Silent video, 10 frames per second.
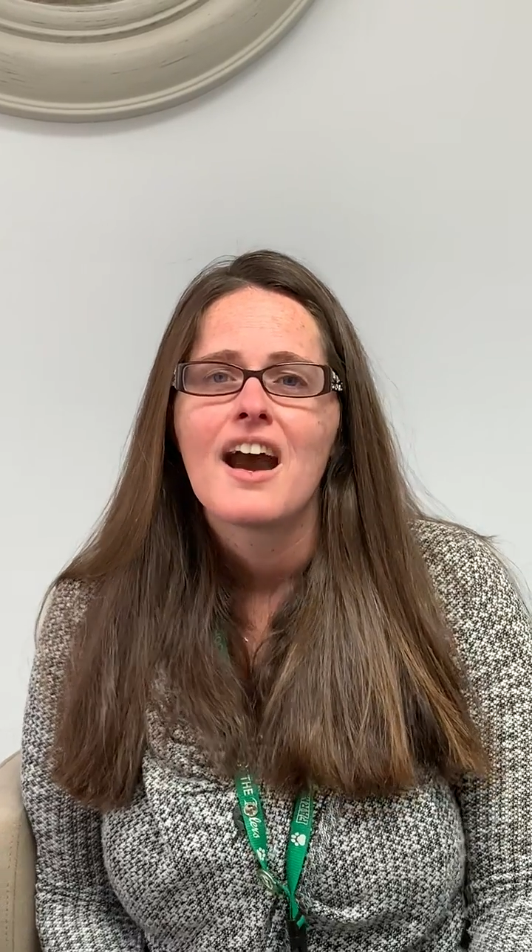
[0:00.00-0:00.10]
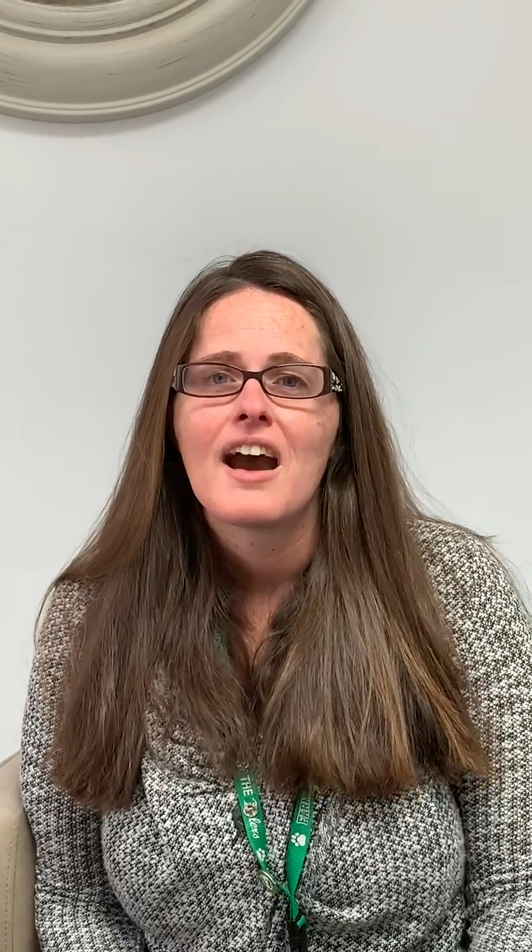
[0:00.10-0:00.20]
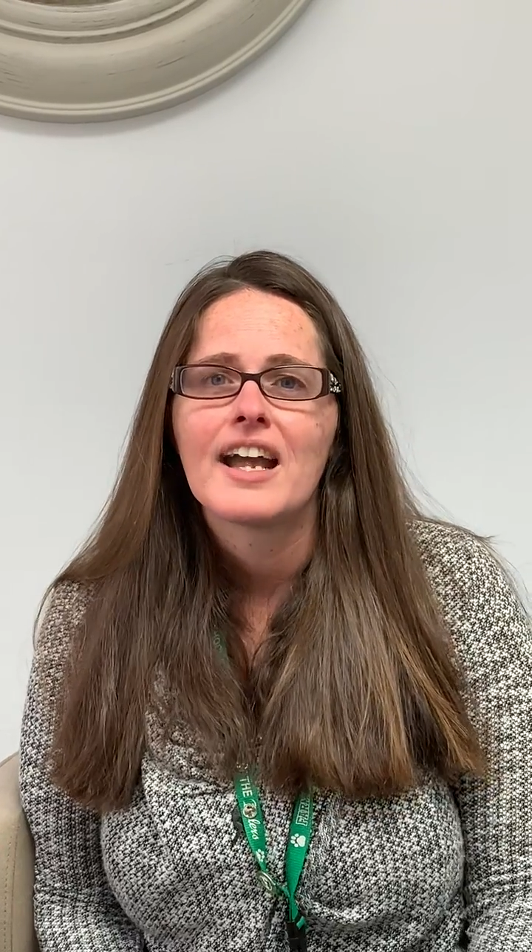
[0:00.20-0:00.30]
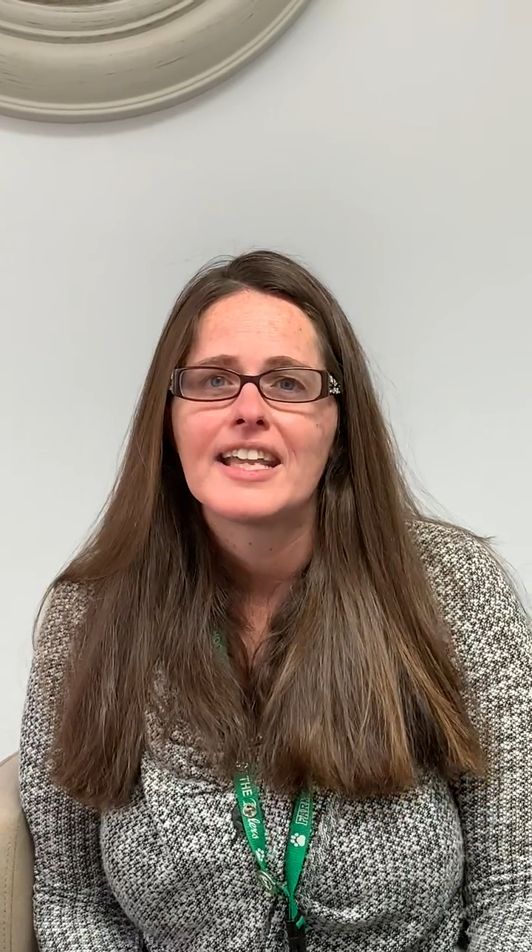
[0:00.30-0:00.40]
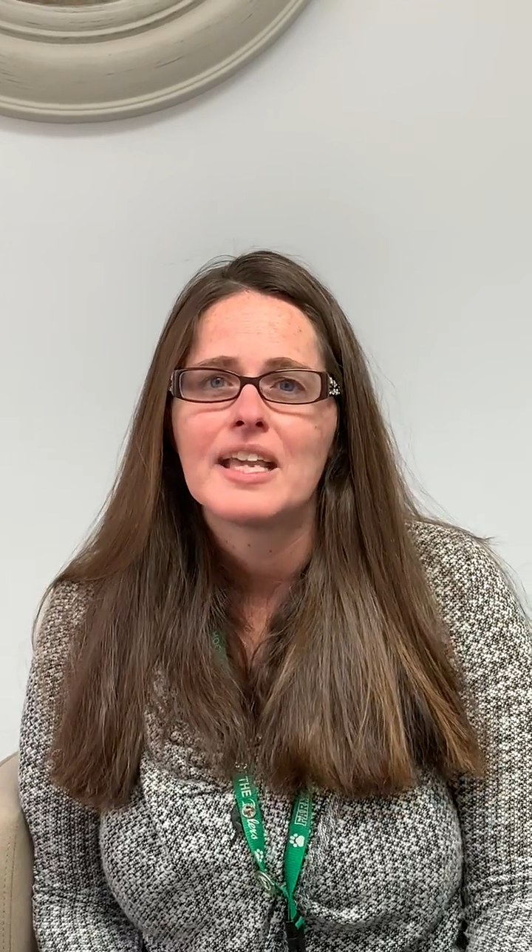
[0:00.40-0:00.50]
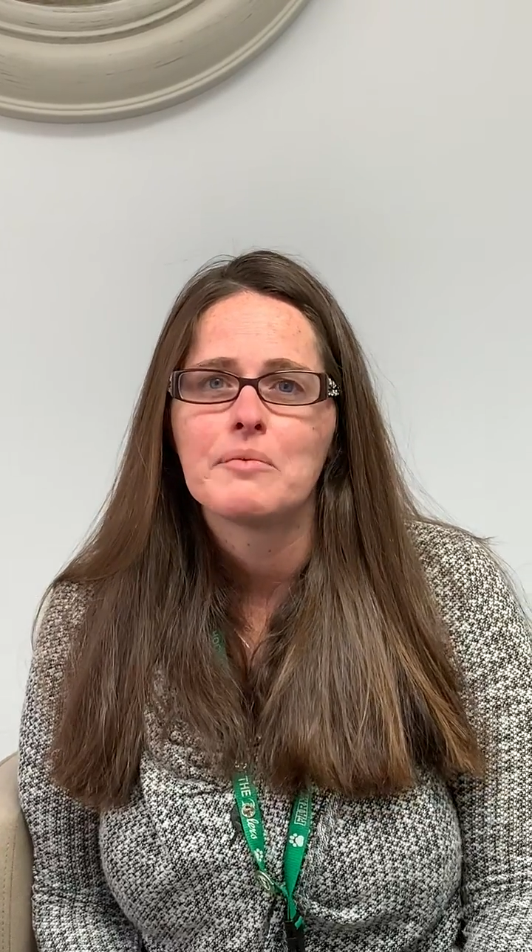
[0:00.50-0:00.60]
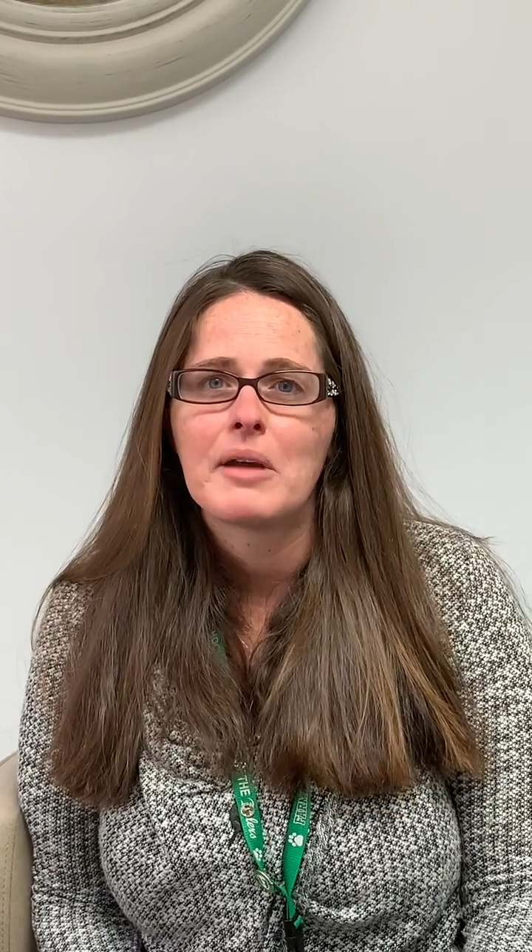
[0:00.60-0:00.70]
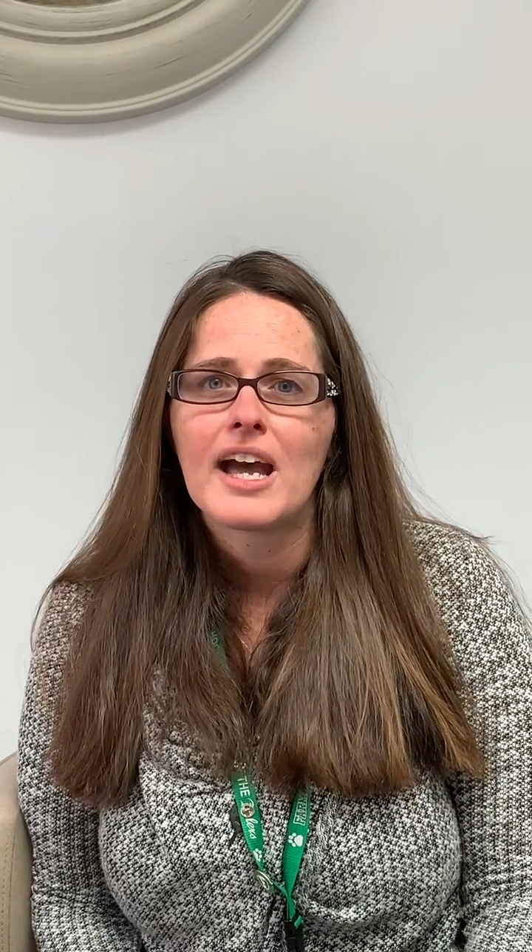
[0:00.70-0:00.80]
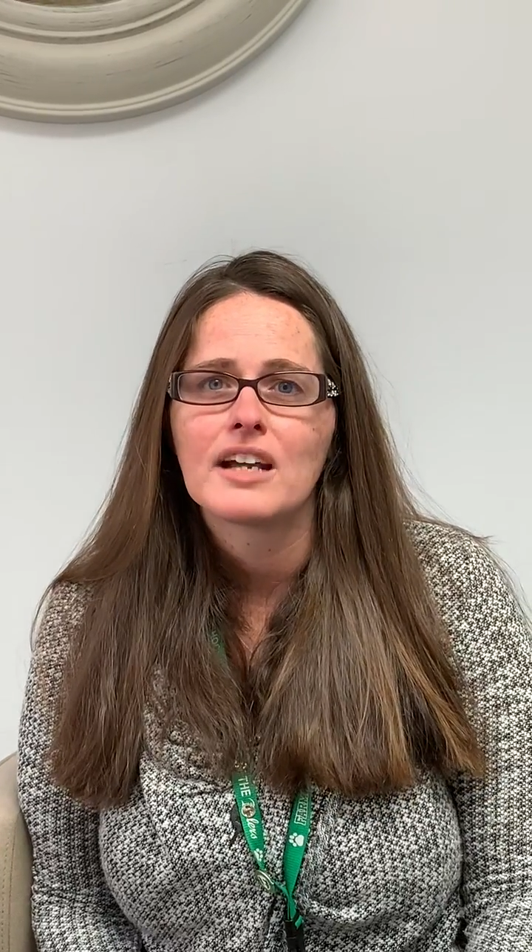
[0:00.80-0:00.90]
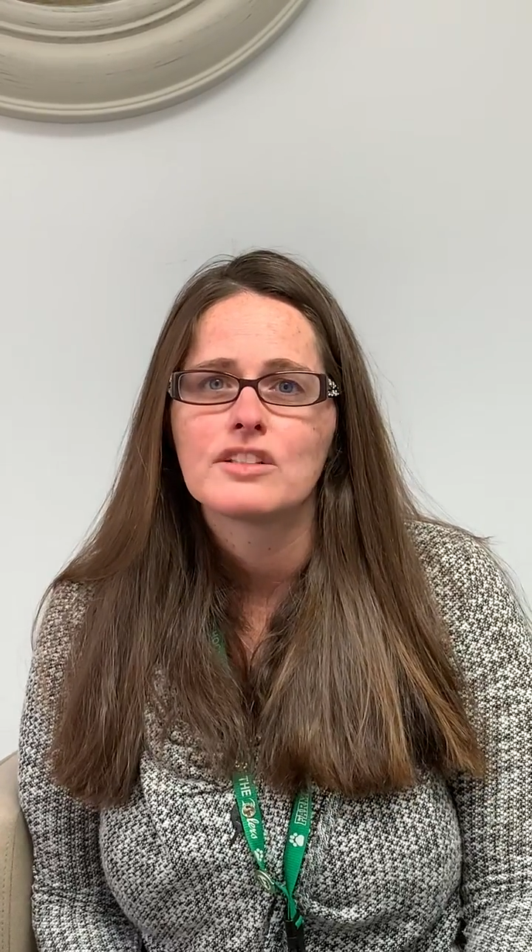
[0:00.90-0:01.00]
I came
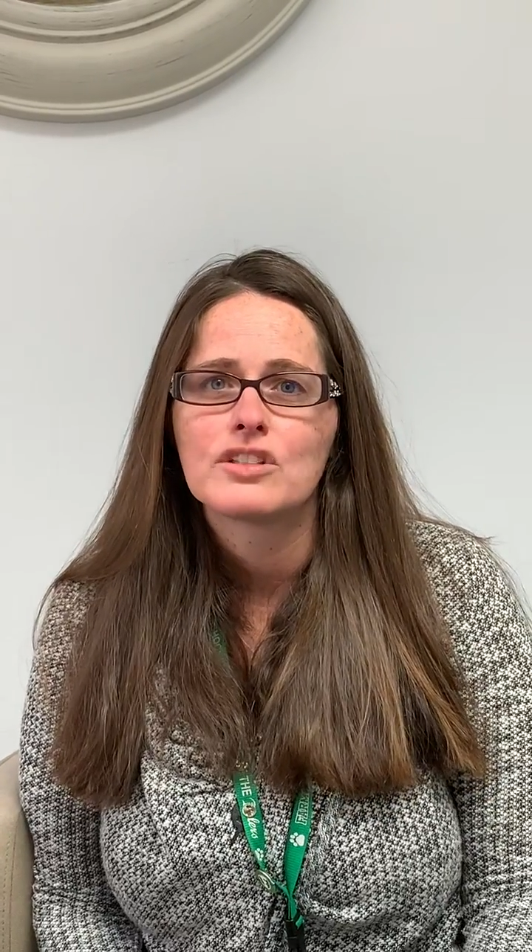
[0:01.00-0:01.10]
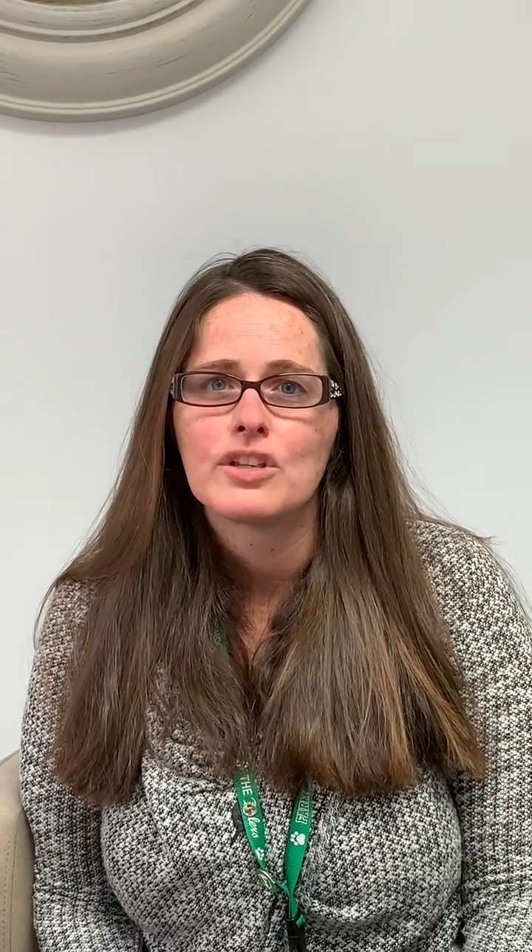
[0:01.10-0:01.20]
back